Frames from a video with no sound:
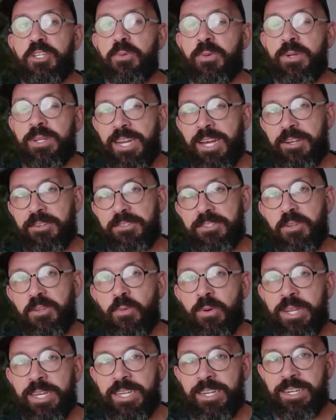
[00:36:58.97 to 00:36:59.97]
to announce the
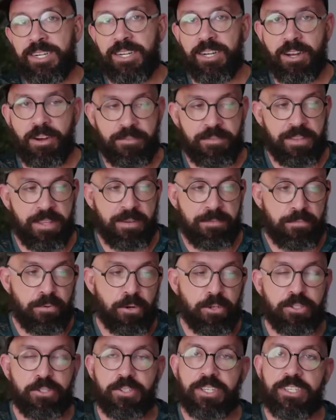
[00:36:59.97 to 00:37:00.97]
winner of the
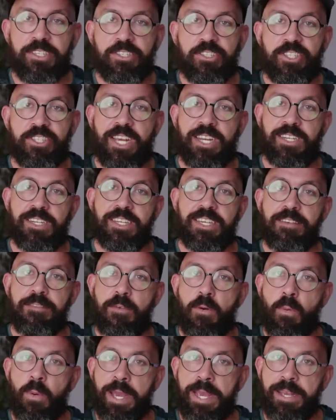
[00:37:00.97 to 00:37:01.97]
Portuguese channel
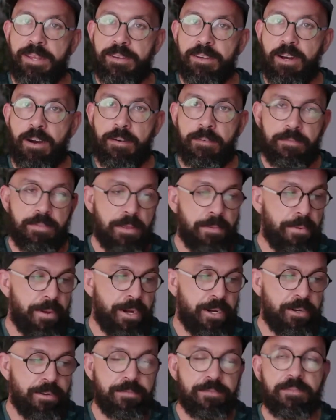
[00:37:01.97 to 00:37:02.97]
giveaway of the
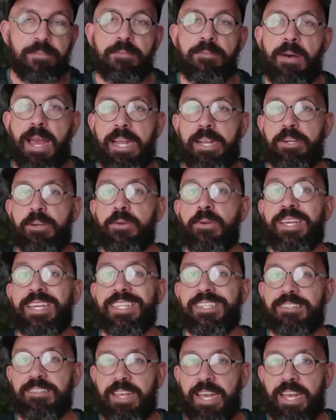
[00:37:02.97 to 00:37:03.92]
pair of micro kid